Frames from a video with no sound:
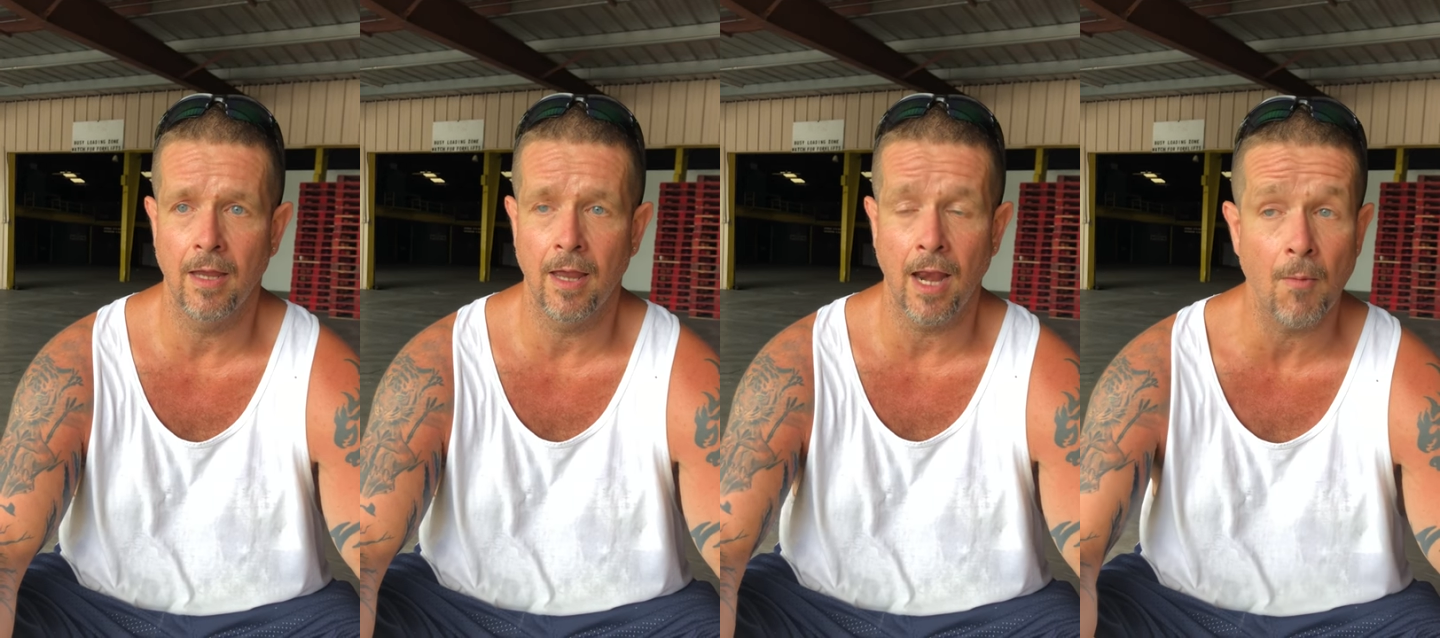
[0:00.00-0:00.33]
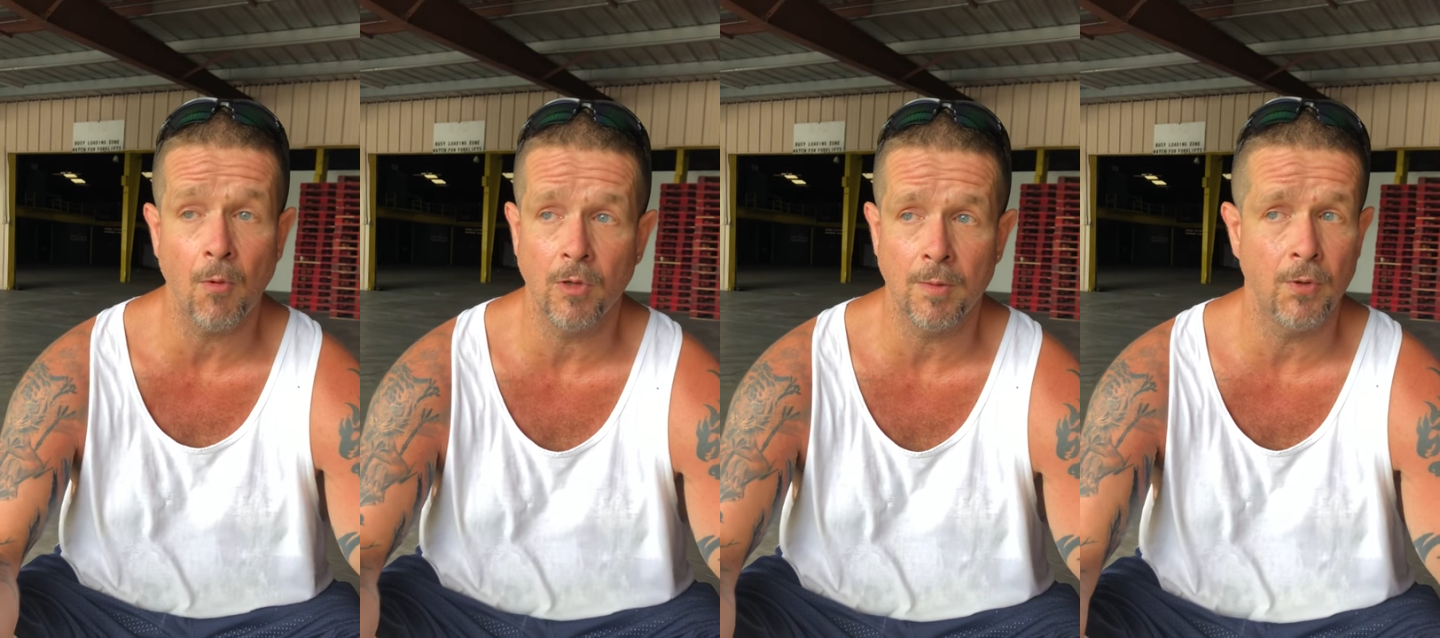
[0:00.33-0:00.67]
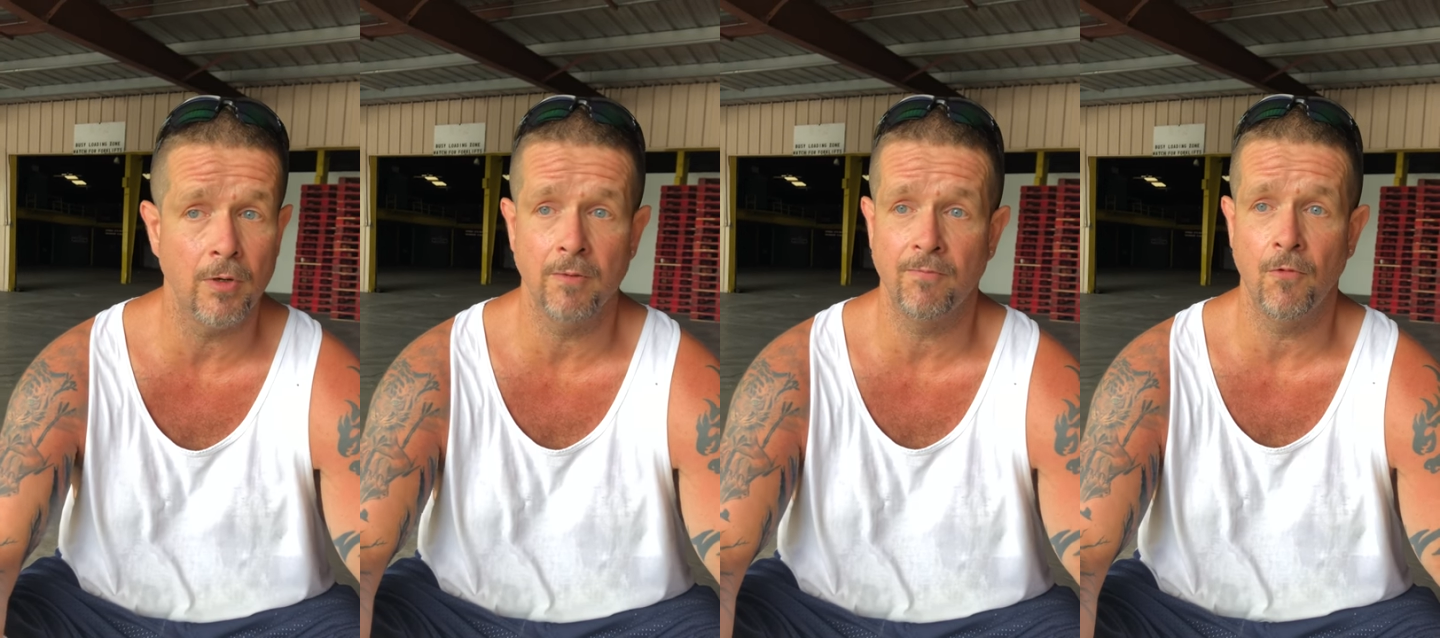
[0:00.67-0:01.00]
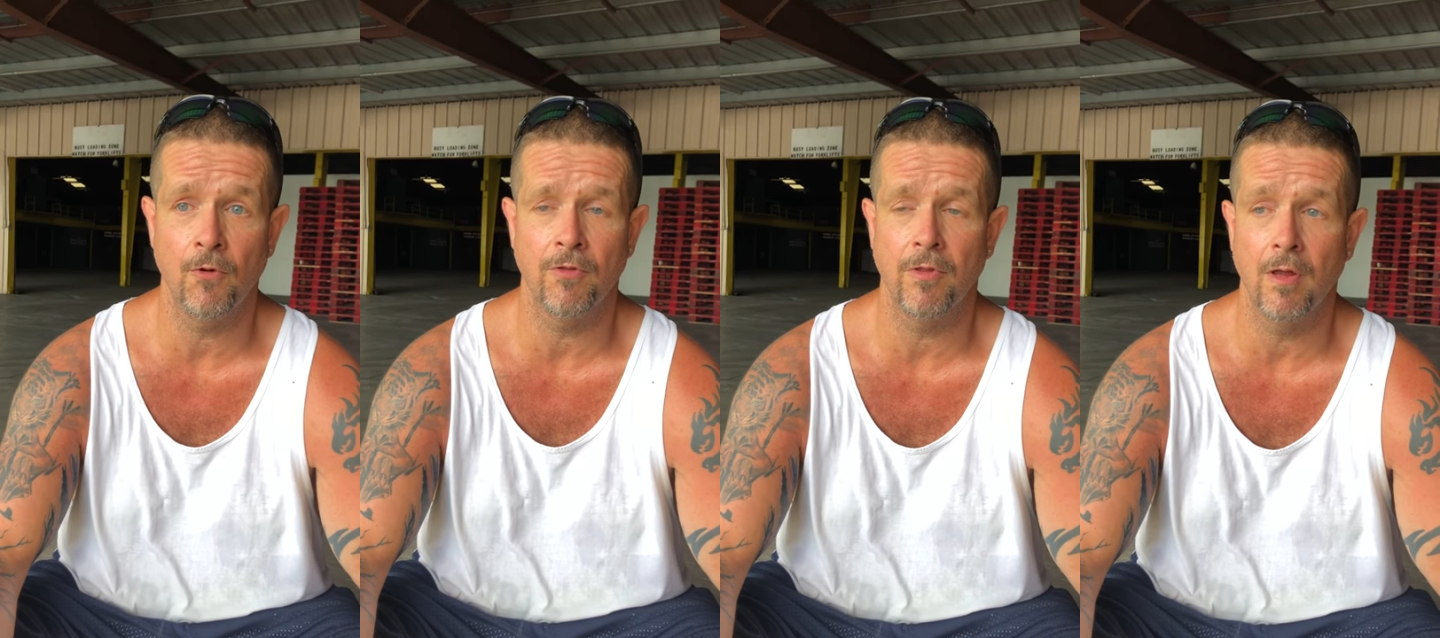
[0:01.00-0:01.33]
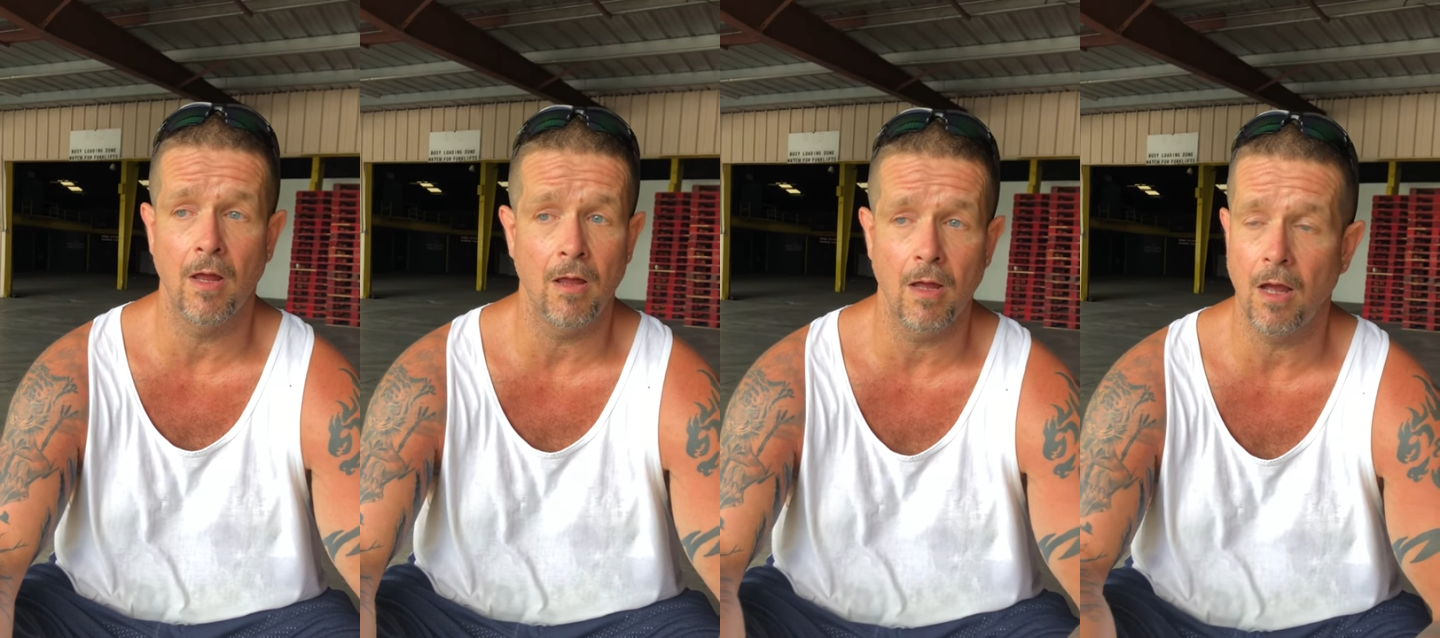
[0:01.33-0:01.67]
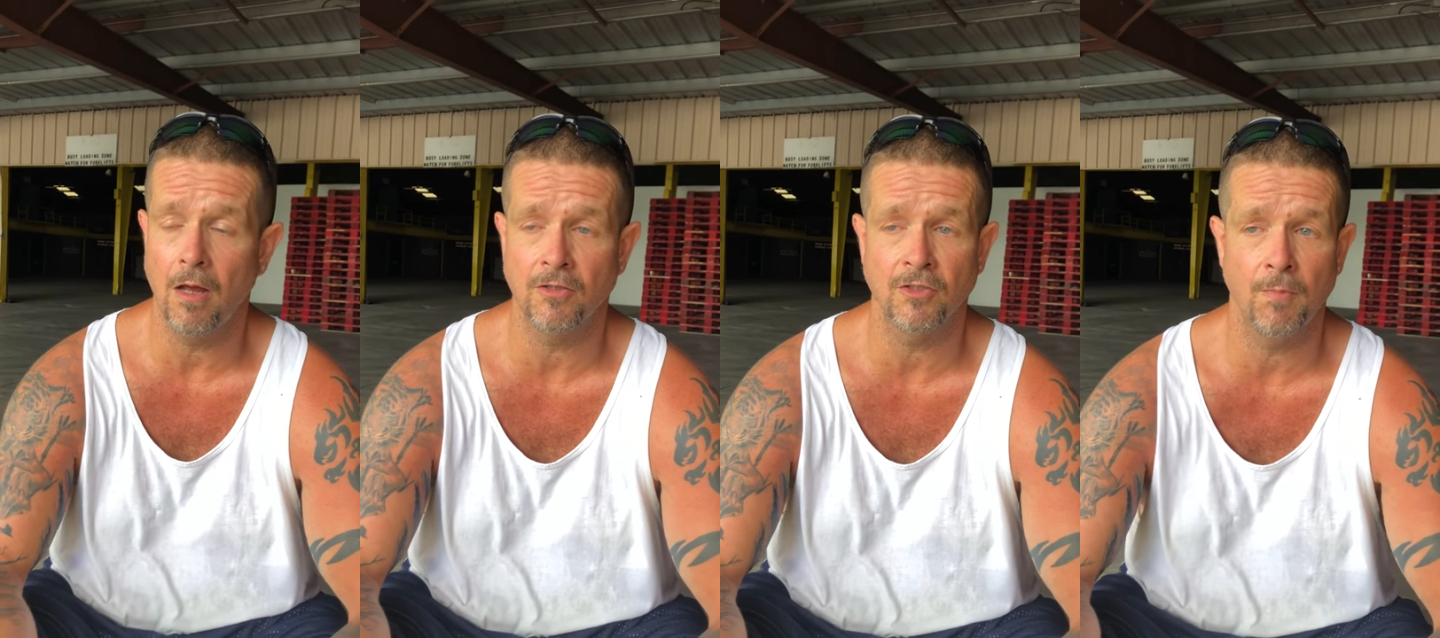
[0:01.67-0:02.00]
and I'm only putting it forth
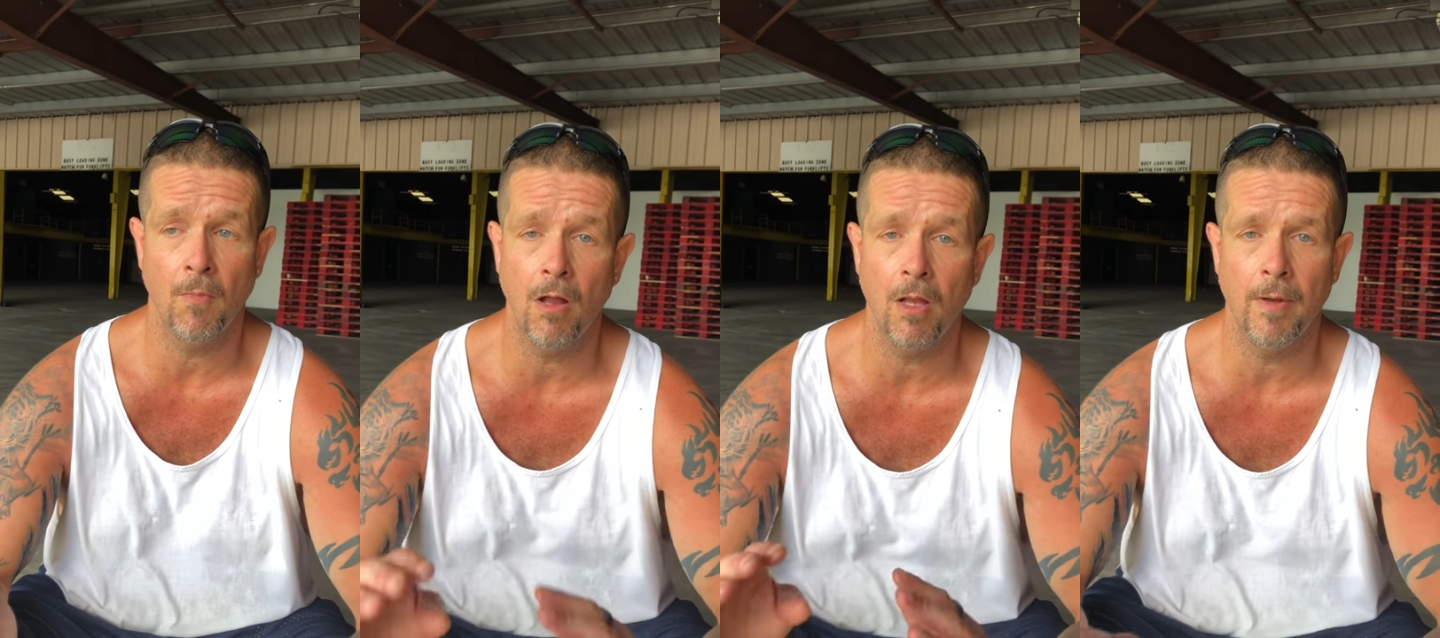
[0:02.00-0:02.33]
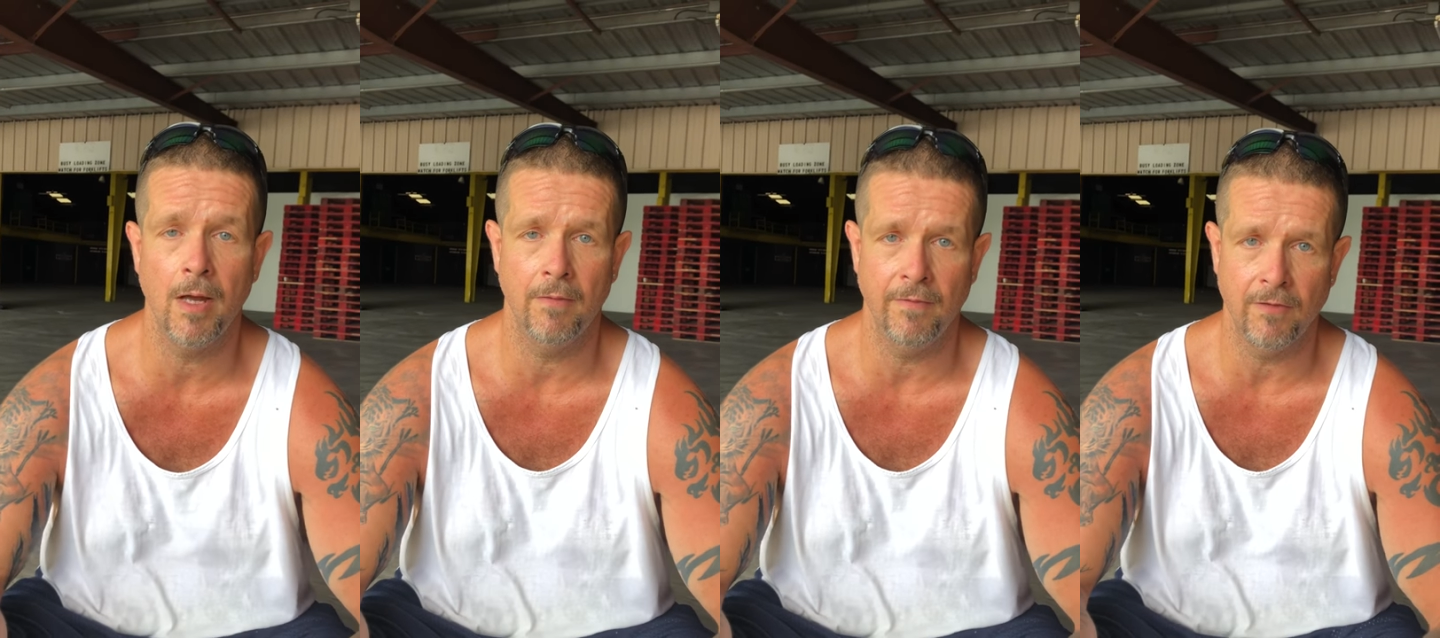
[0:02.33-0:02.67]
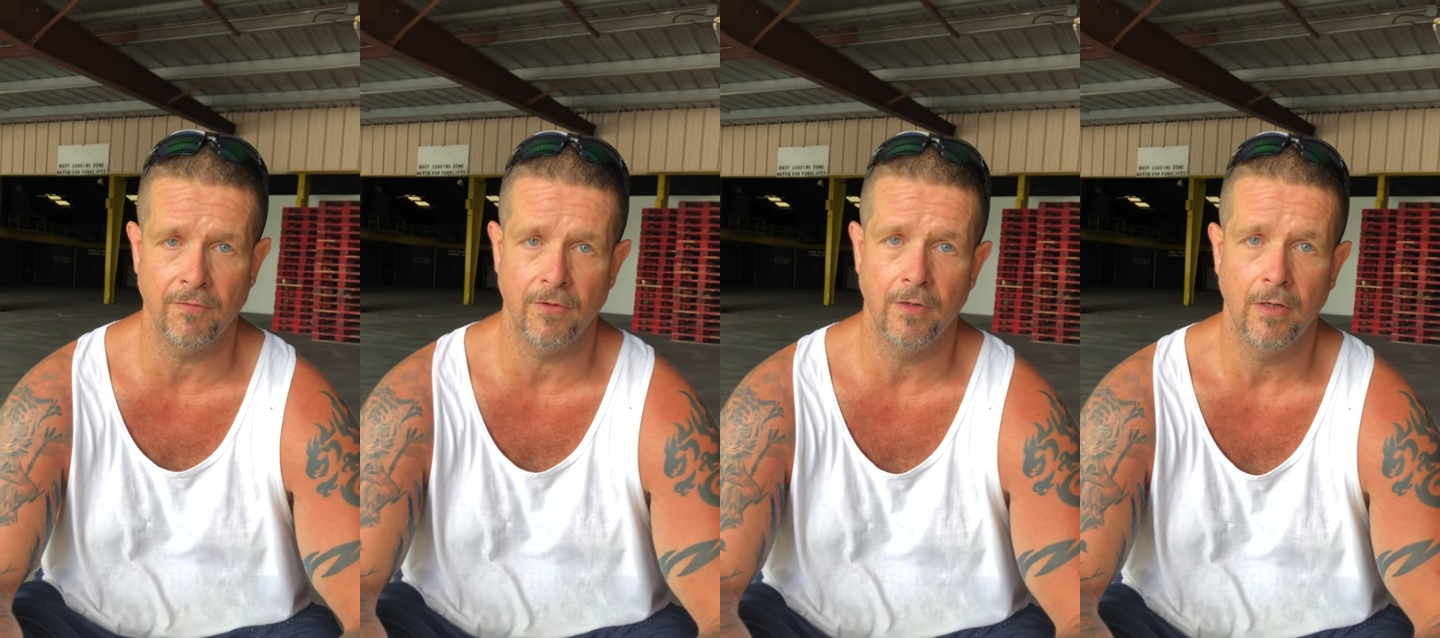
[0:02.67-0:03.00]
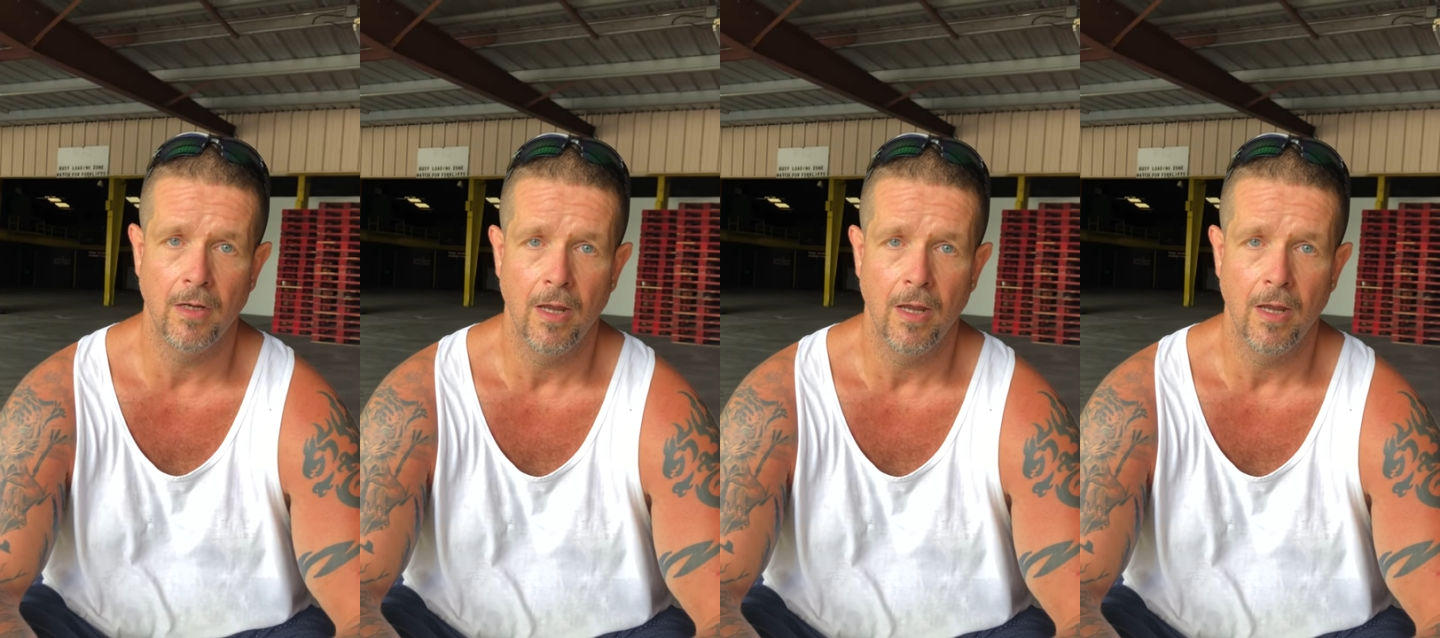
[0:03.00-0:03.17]
a, a small amount of effort.